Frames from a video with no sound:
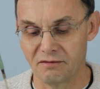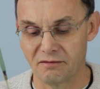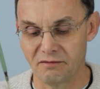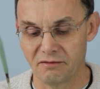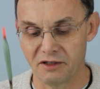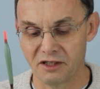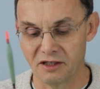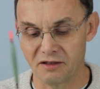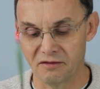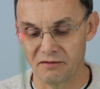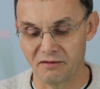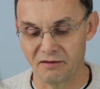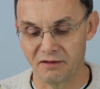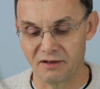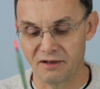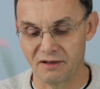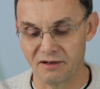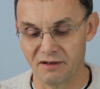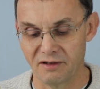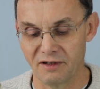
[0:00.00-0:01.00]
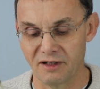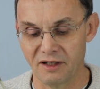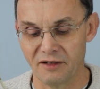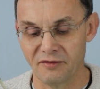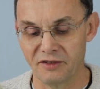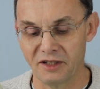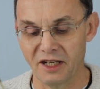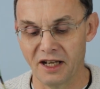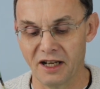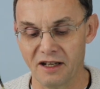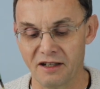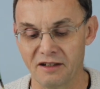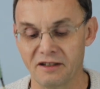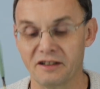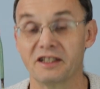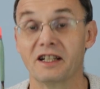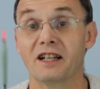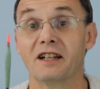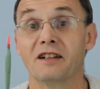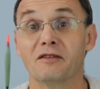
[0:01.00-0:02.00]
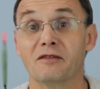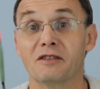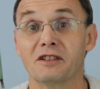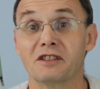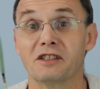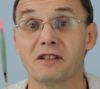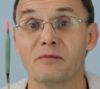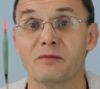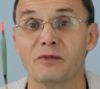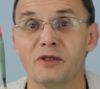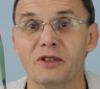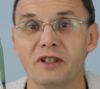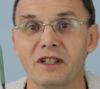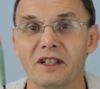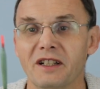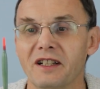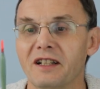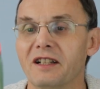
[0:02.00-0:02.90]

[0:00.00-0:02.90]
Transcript: which I'll have to get untangled at some point.